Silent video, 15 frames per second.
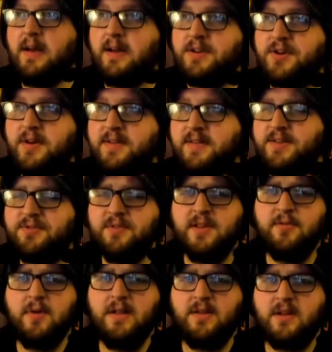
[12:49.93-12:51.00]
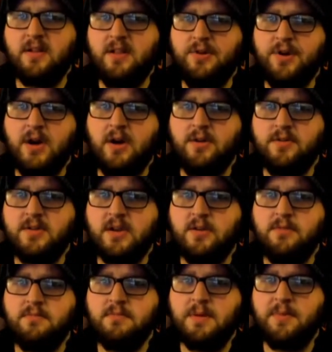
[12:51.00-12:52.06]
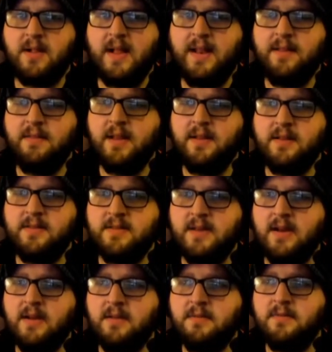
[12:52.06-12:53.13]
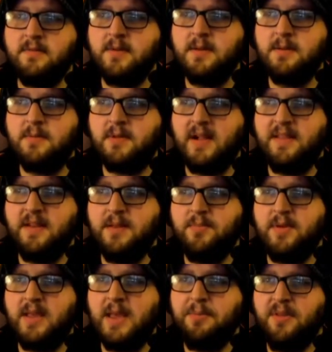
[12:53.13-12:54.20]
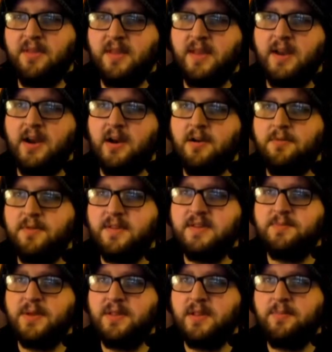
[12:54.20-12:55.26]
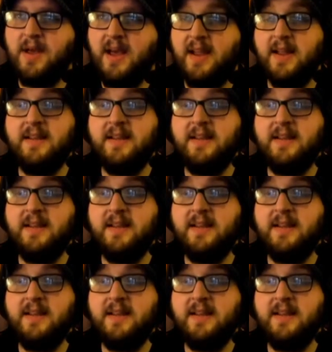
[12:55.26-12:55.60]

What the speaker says: translates really well to Clone Hero, so I'm glad that it became a thing here with this monthly pack,